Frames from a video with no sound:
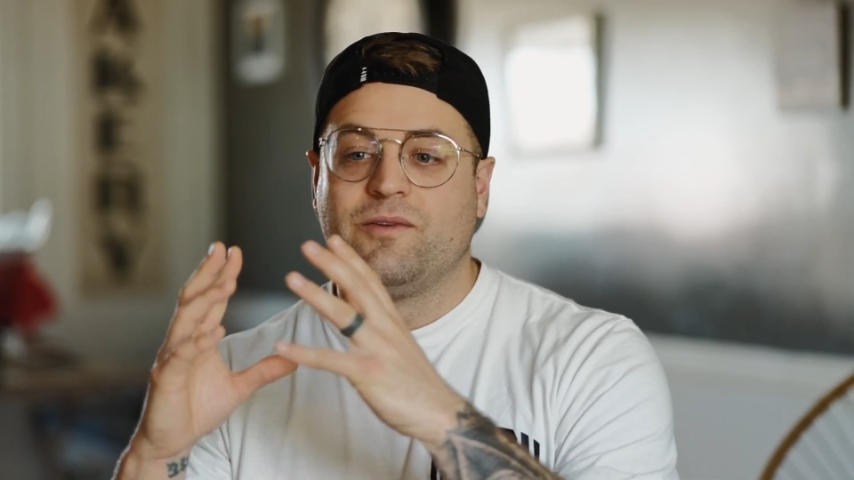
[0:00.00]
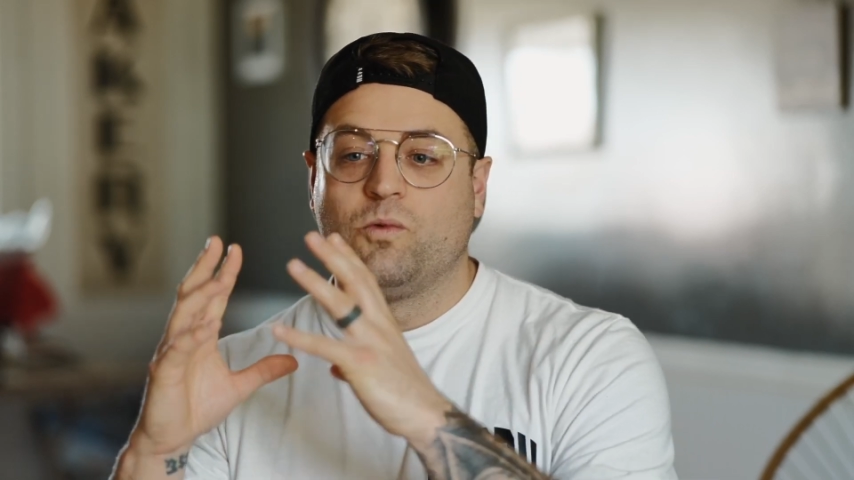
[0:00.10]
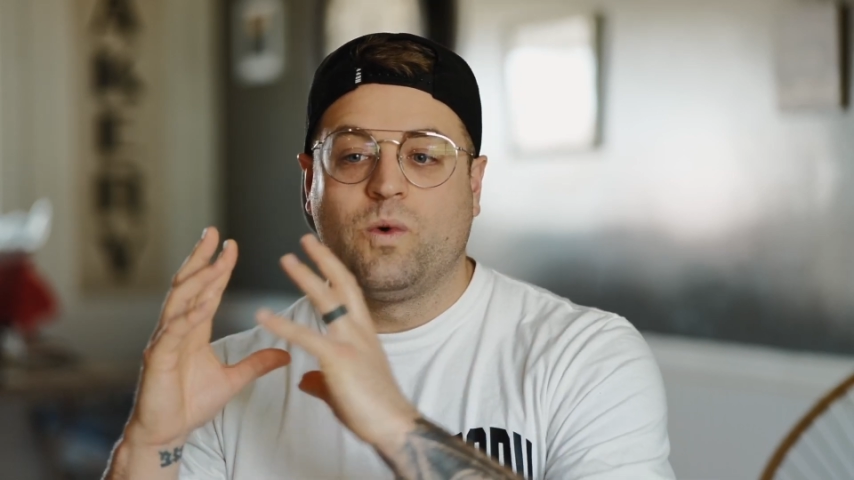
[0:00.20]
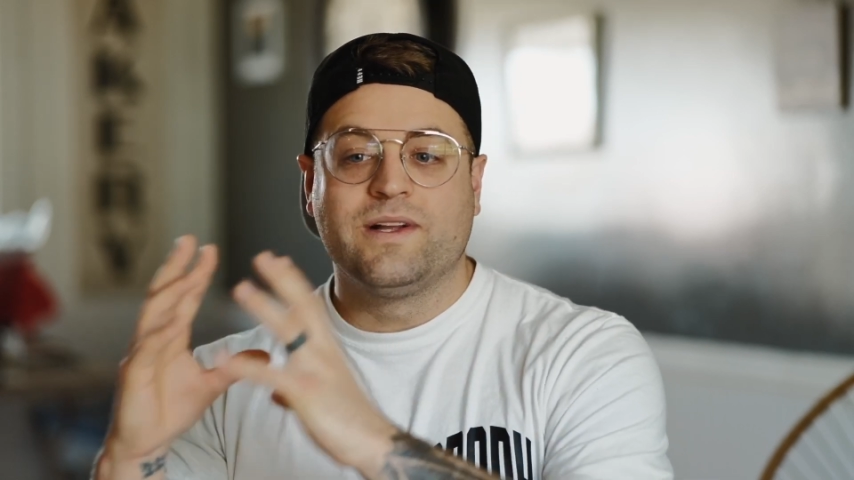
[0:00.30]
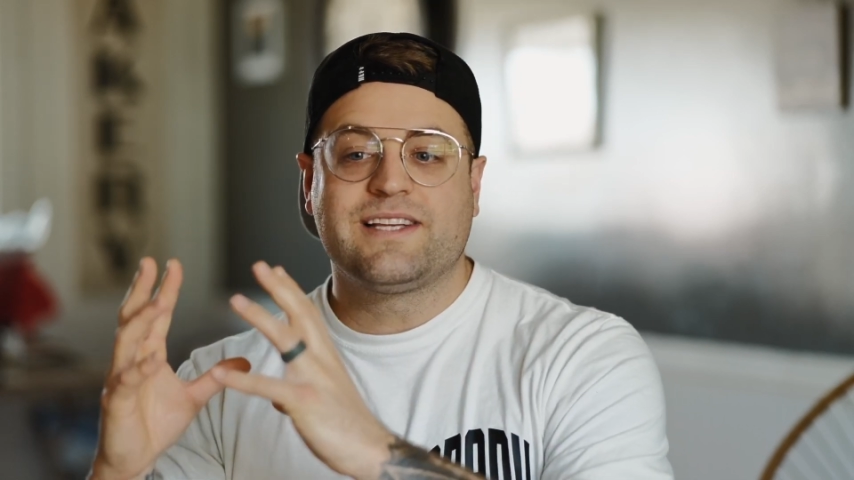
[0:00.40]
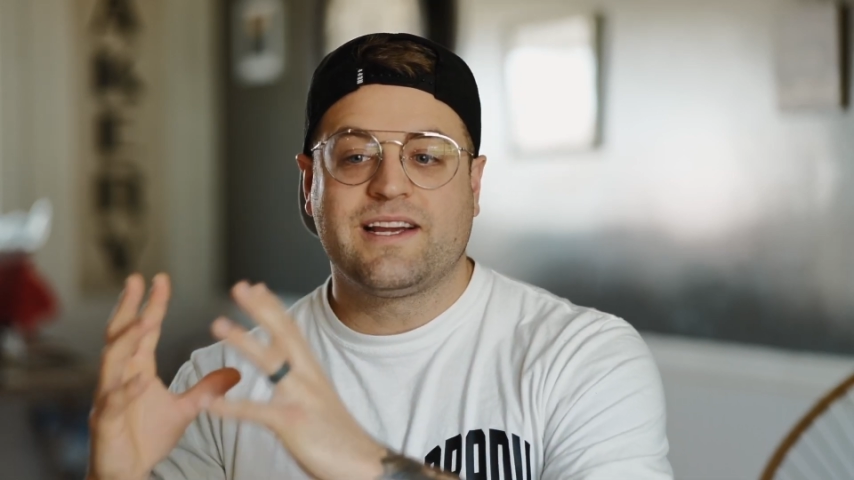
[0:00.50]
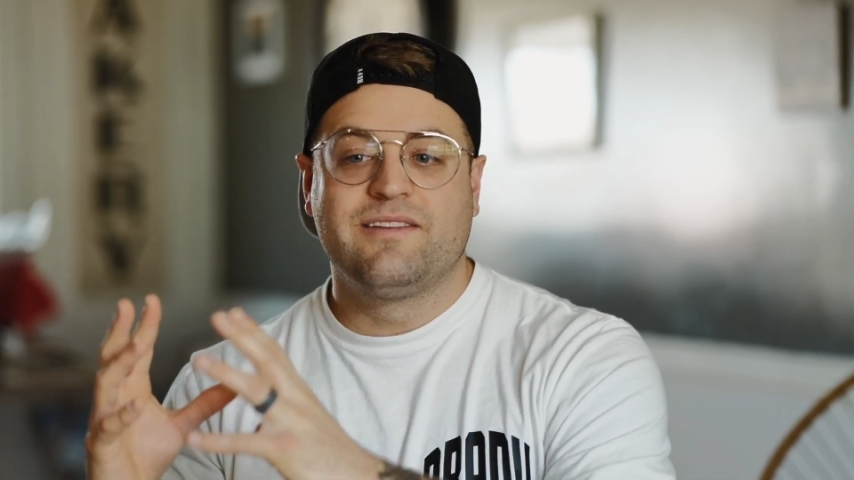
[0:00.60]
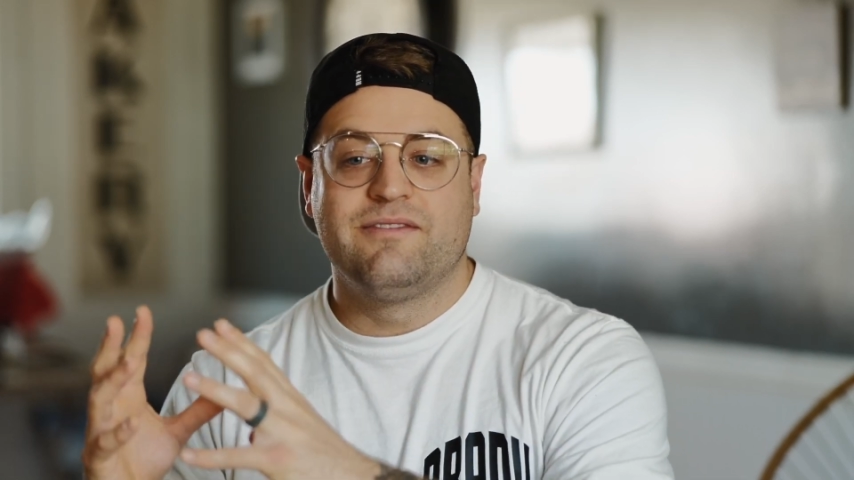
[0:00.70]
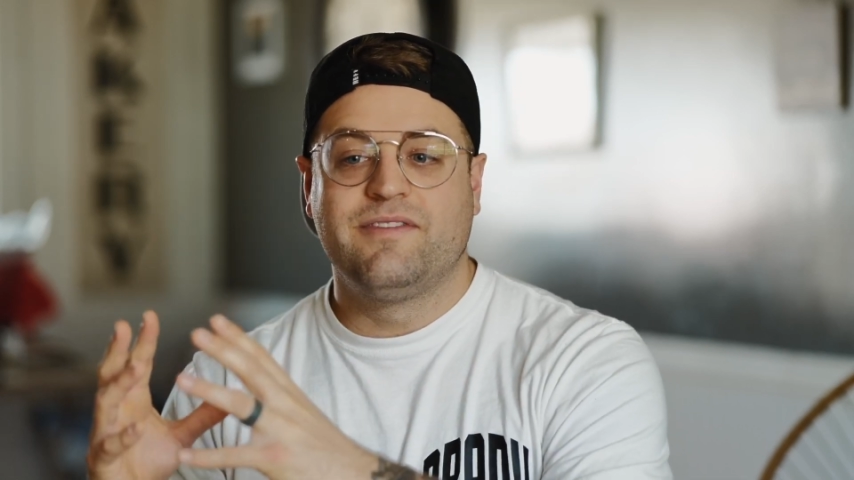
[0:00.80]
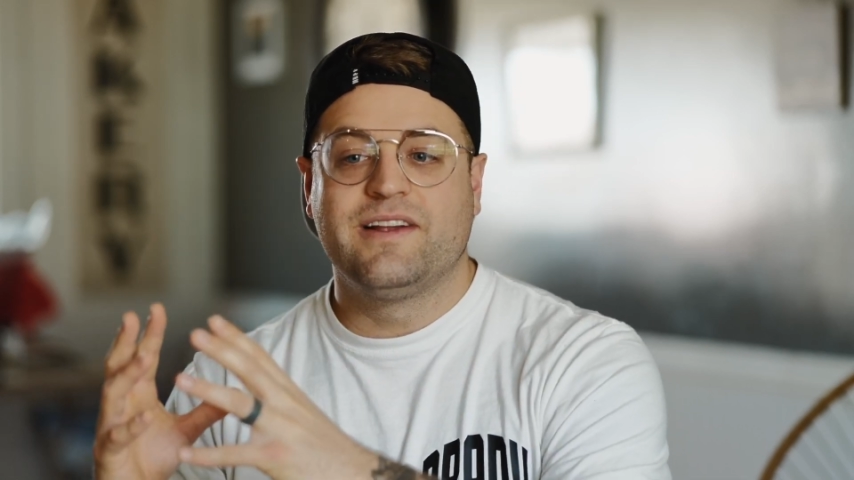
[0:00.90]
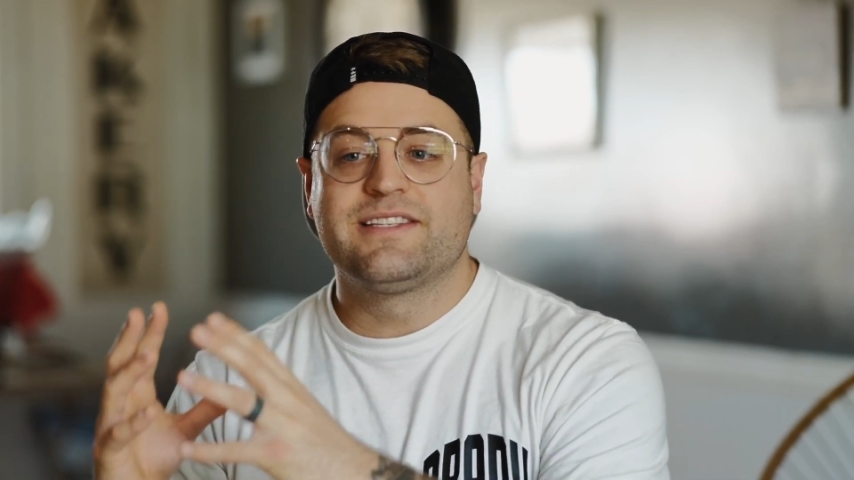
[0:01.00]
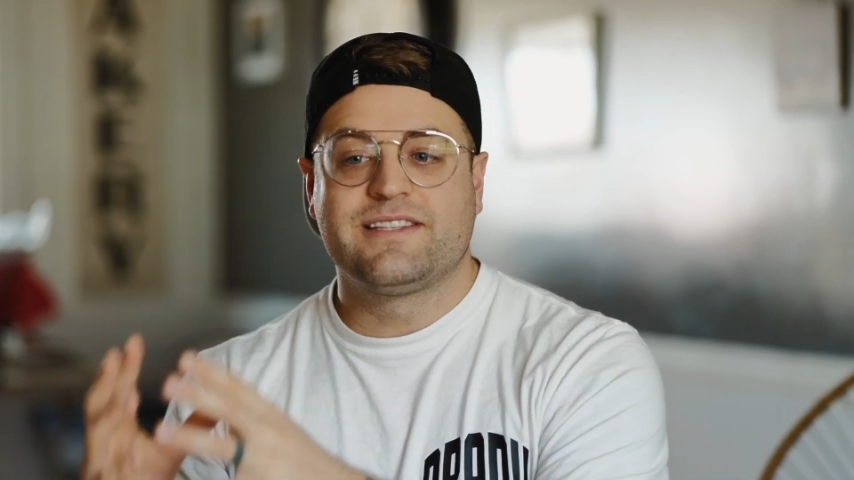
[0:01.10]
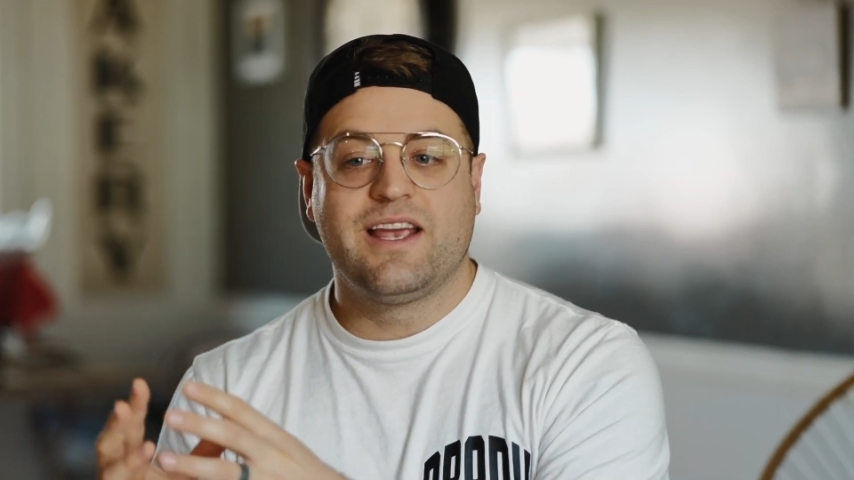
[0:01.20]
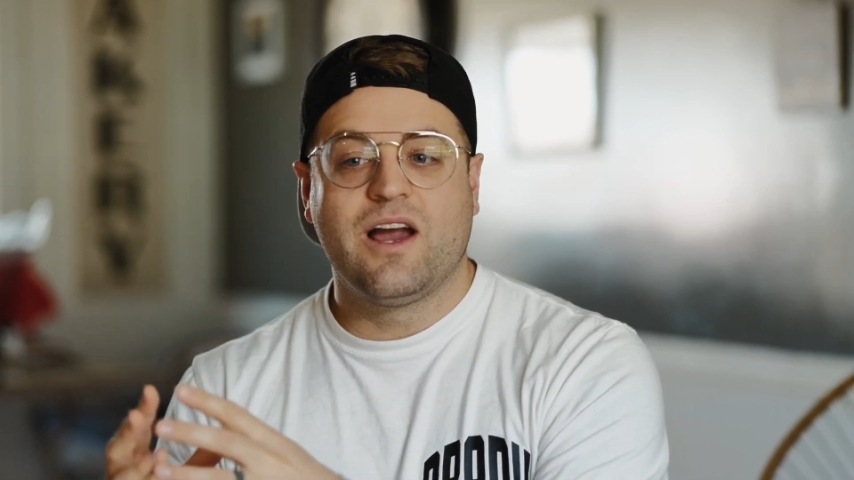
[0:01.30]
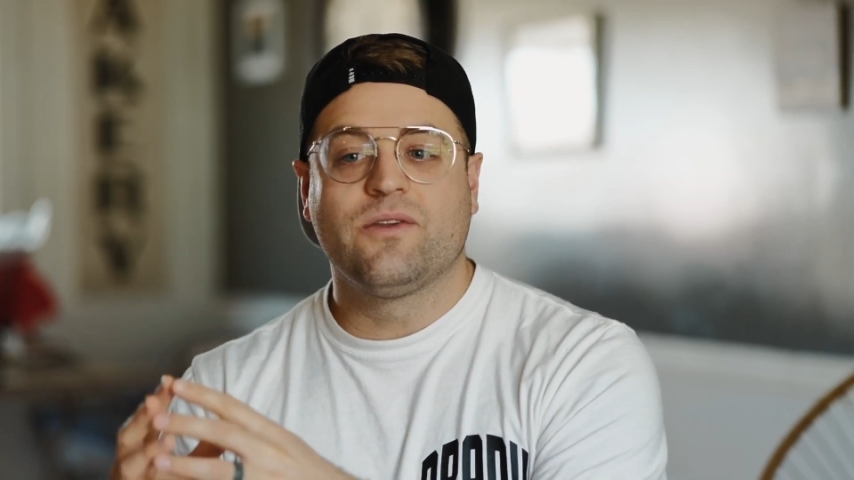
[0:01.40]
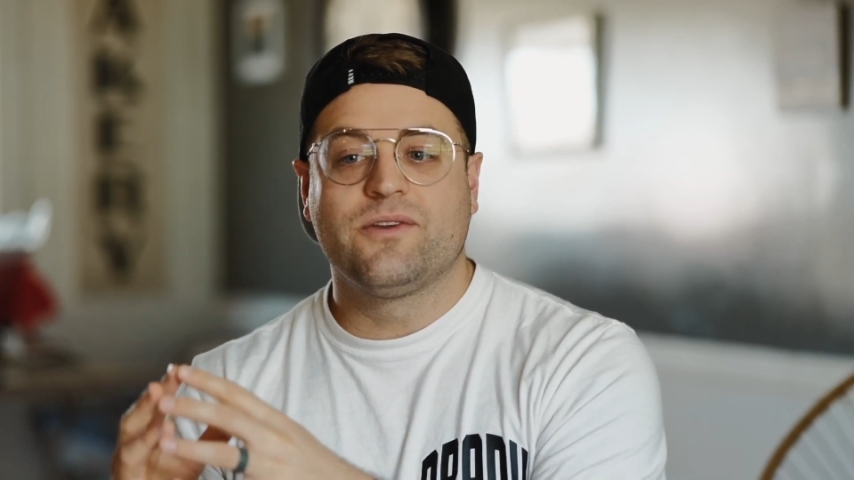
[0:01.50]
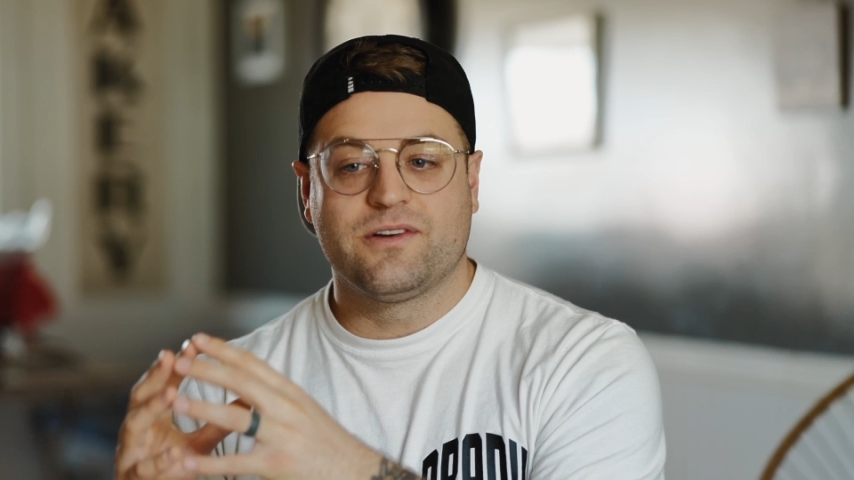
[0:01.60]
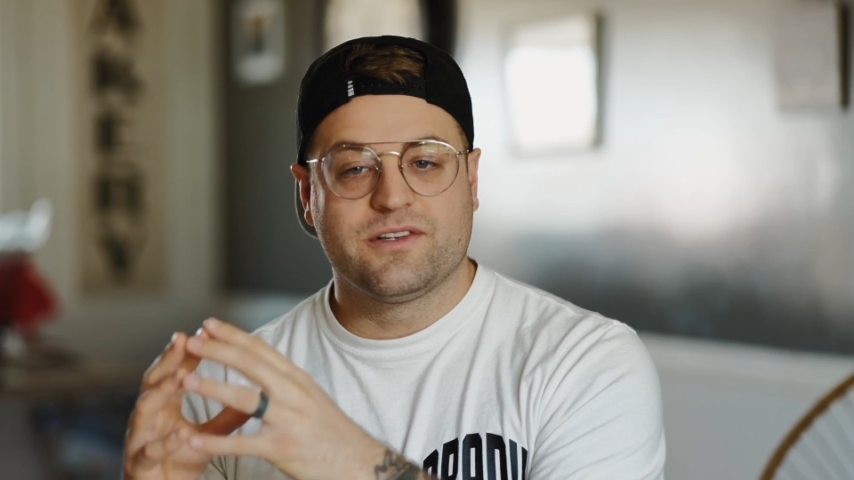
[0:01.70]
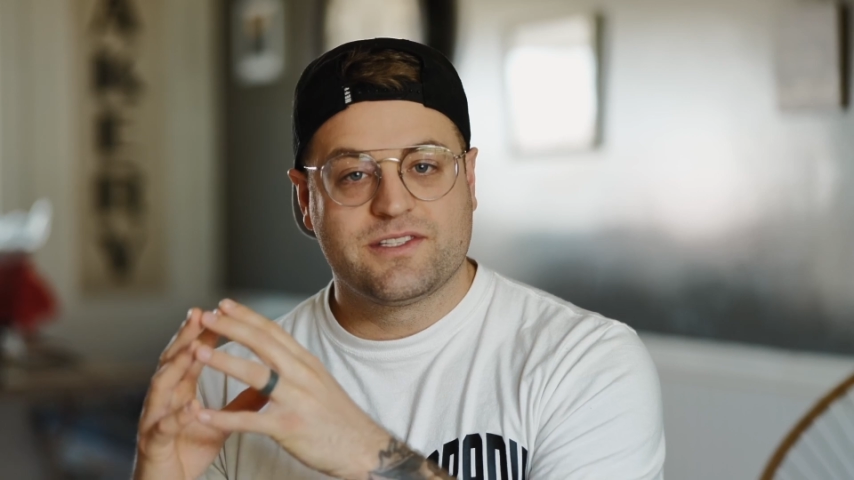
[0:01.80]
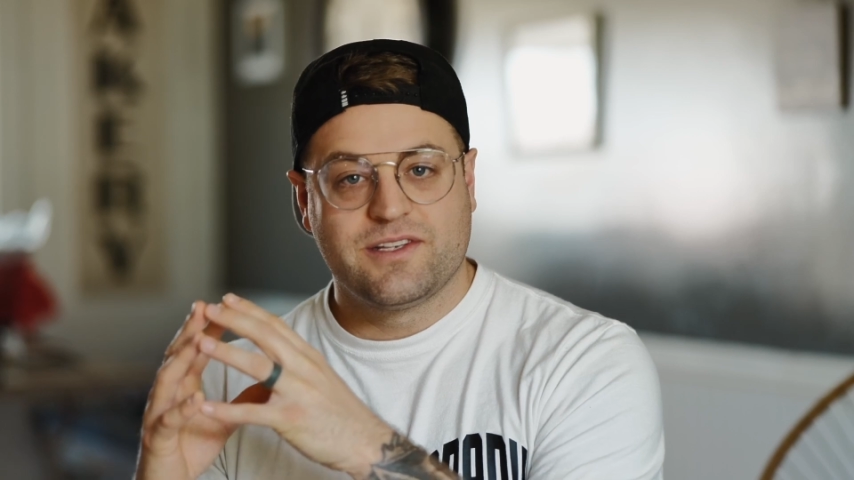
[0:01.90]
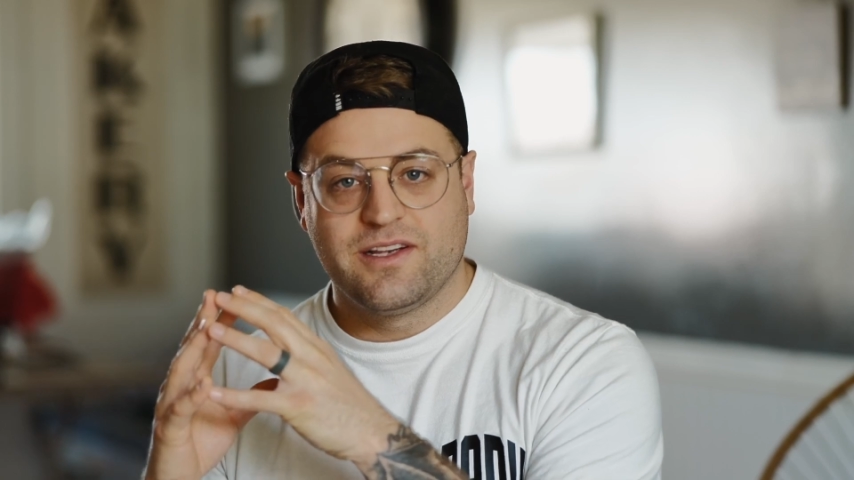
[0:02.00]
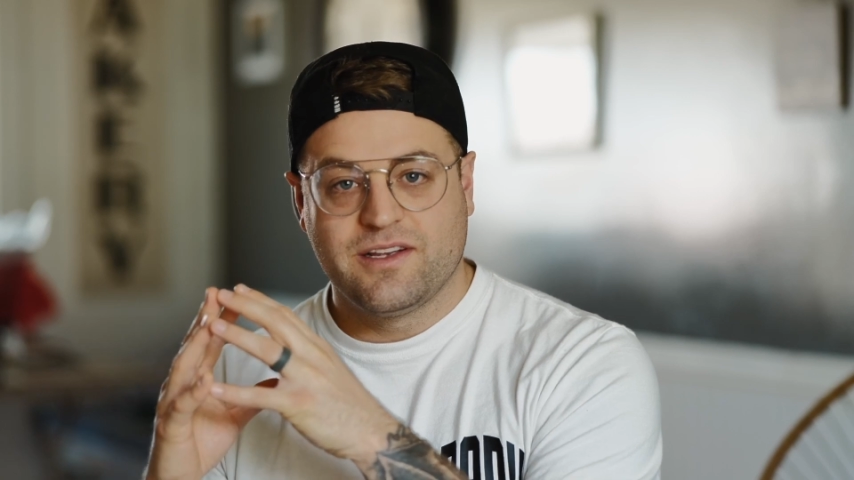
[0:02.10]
once I convinced the elders